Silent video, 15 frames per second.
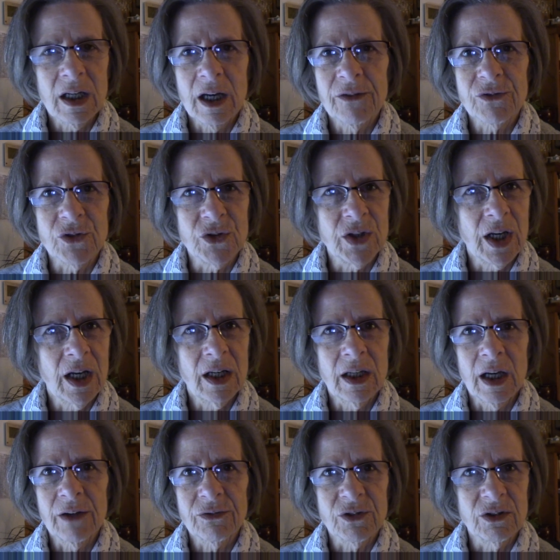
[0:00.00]
after day
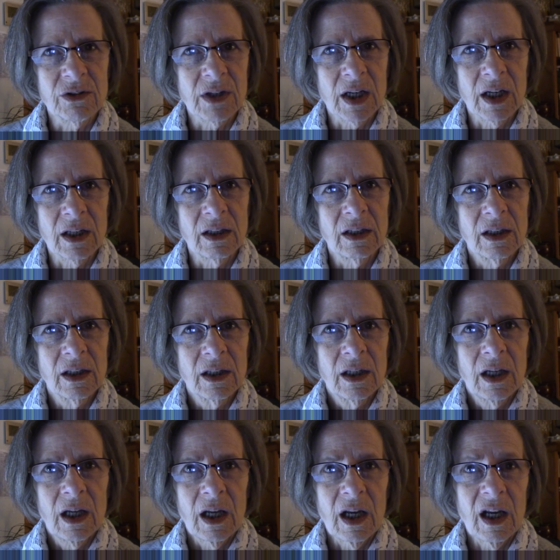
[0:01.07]
after day,
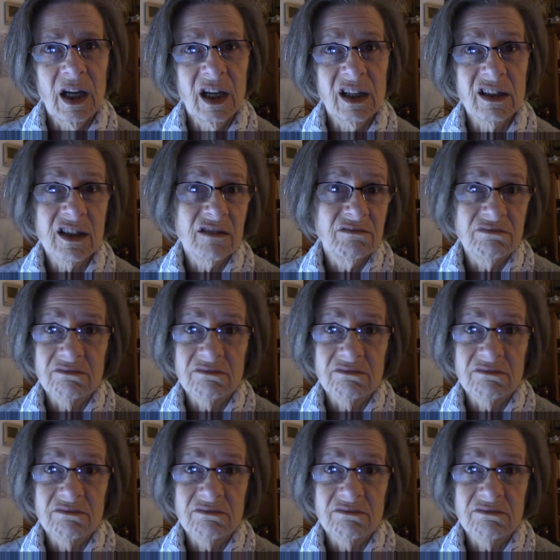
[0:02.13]
and